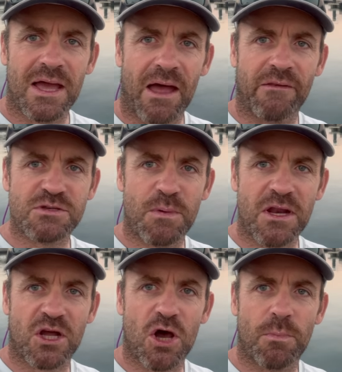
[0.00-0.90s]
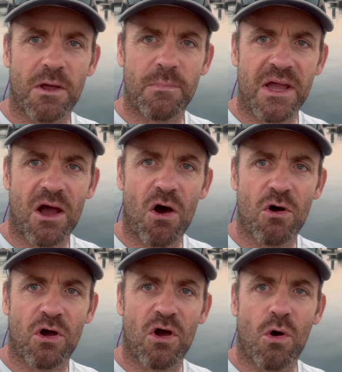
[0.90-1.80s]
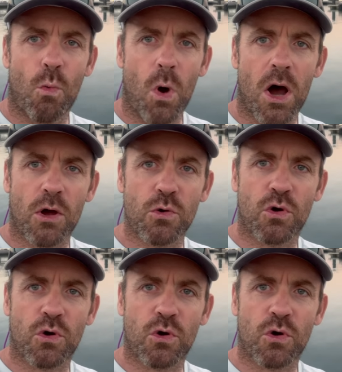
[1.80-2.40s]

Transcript: And there's been a couple of big hog wahoo